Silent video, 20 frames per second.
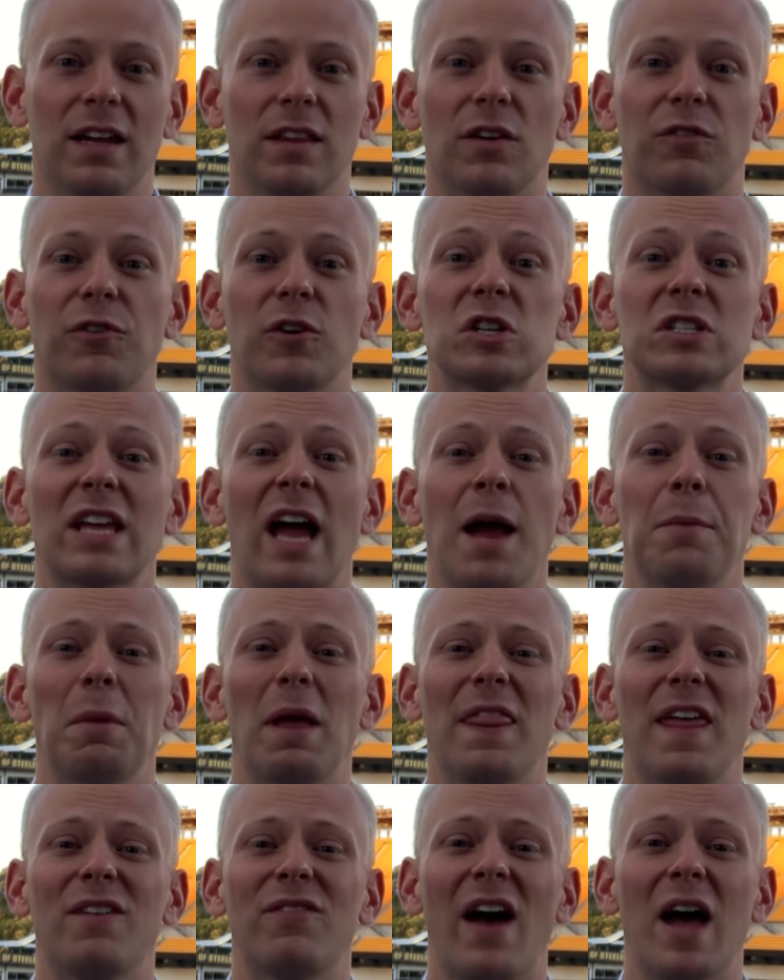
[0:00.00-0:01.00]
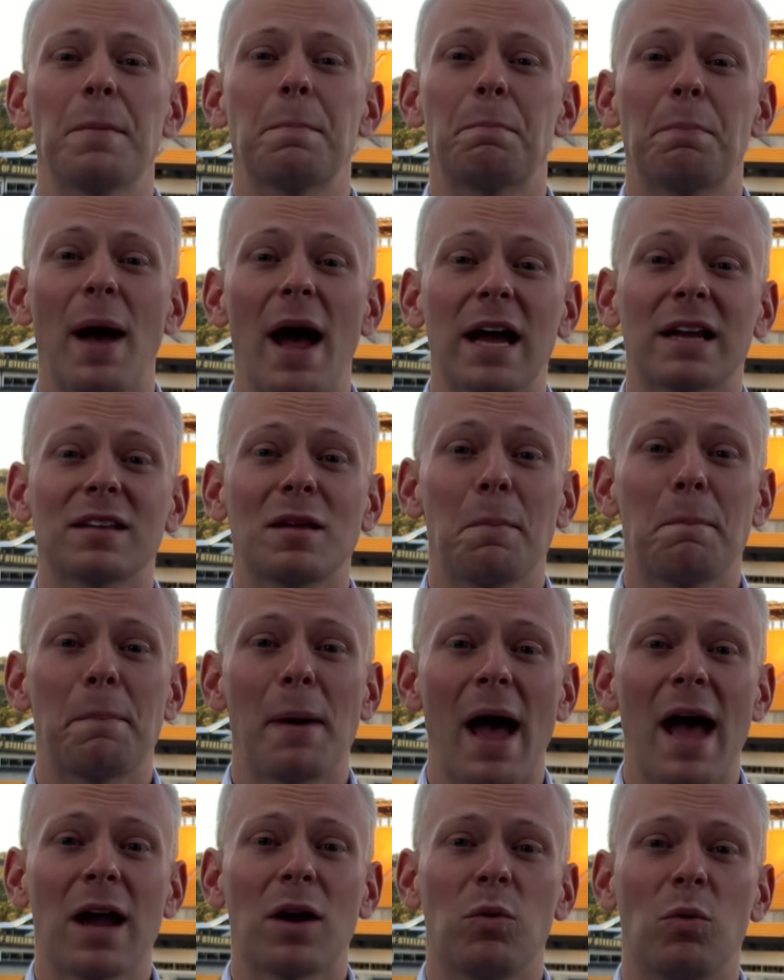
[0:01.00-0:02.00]
and the first time they've had
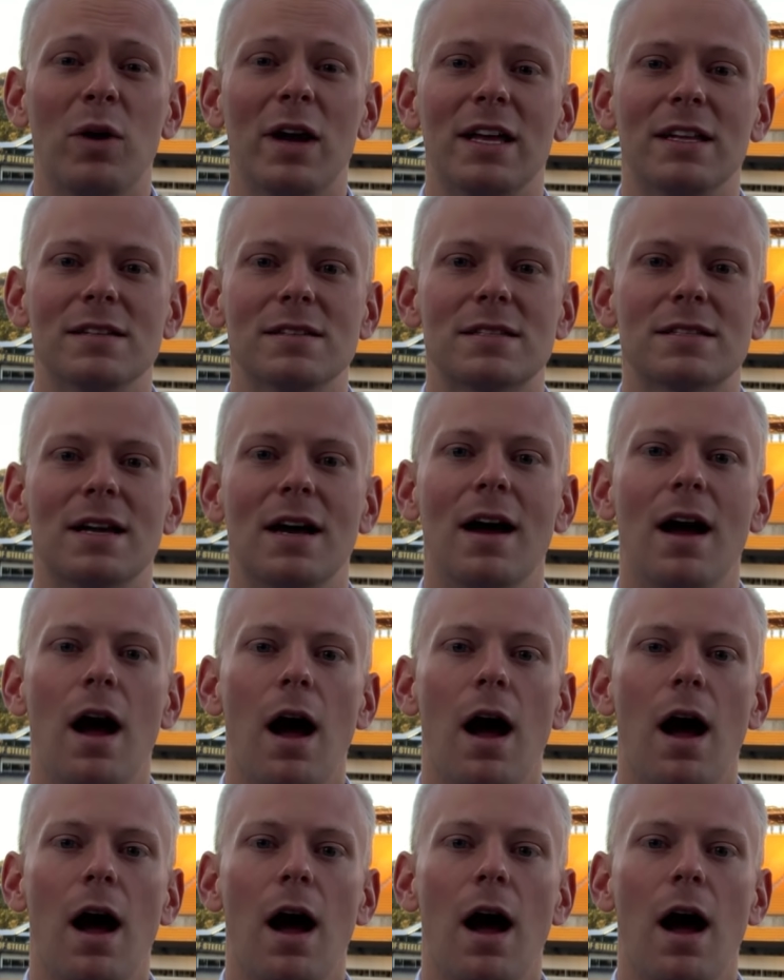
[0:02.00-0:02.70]
back-to-back wins